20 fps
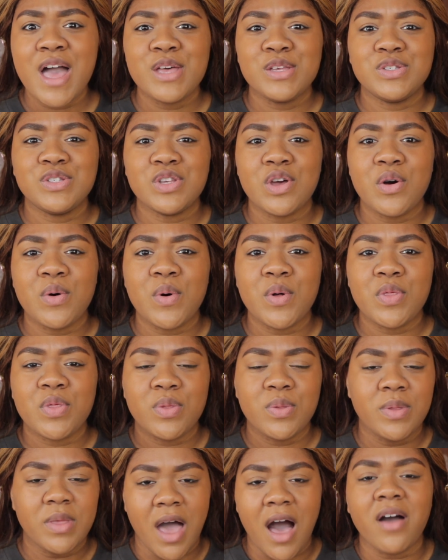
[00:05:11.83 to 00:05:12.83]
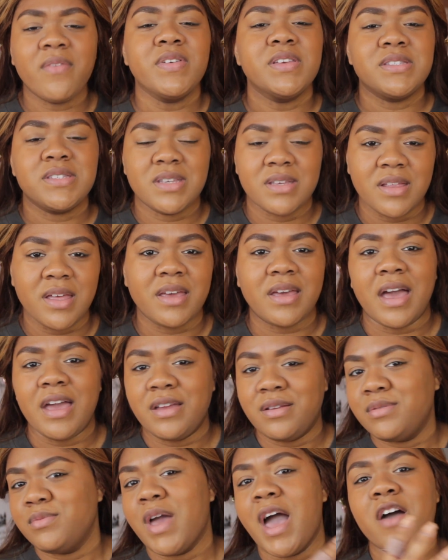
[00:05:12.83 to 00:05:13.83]
So obviously, like,
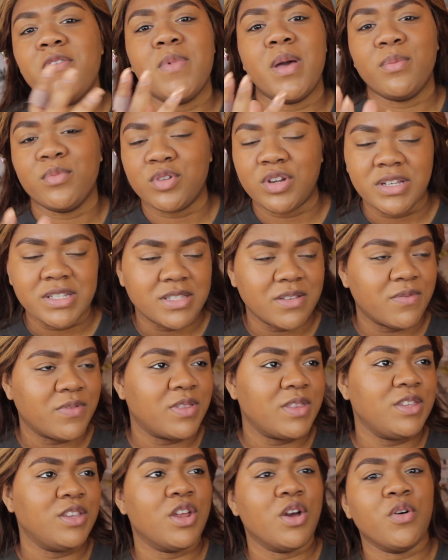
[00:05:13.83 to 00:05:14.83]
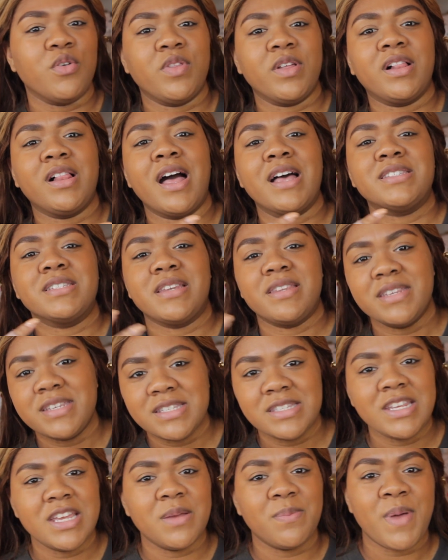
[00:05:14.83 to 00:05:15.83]
I have memories of, you know, the classic
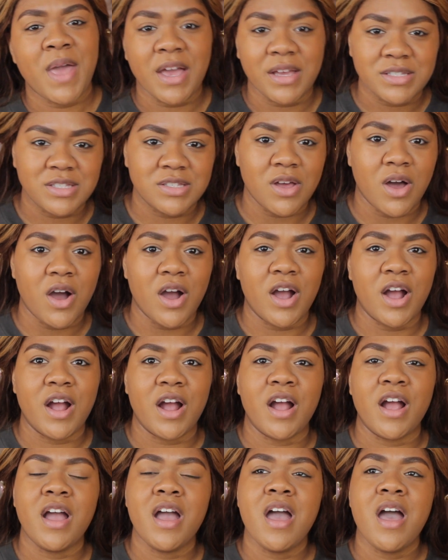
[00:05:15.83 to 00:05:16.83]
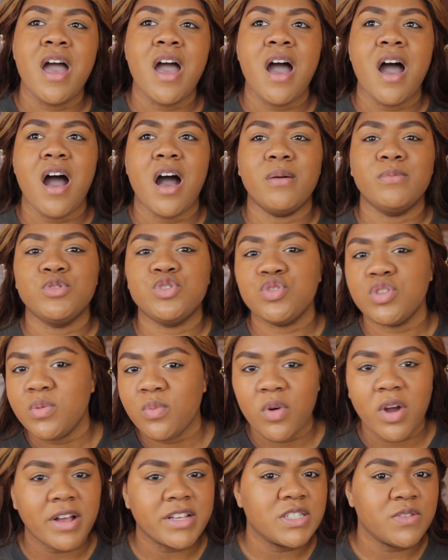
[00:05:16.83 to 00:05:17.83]
Disney, Pixar,
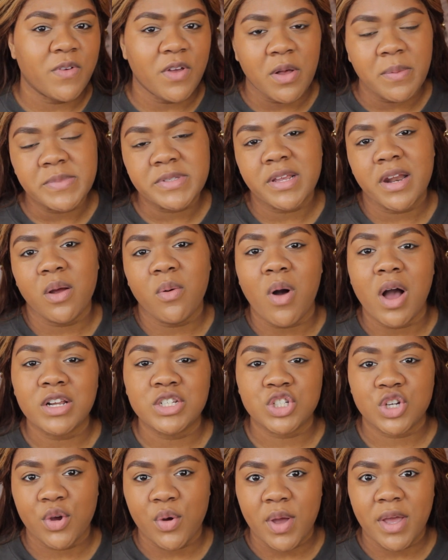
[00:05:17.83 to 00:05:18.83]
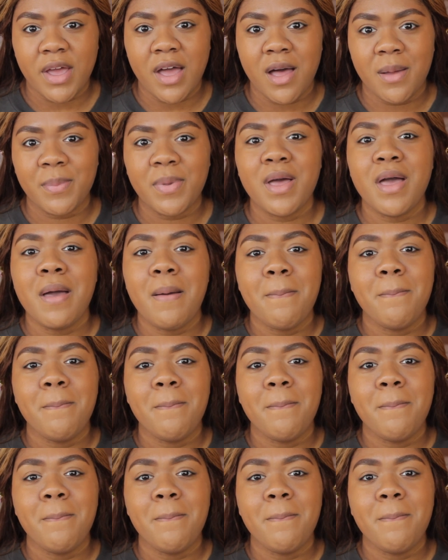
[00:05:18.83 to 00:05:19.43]
DreamWorks films that I watched growing up.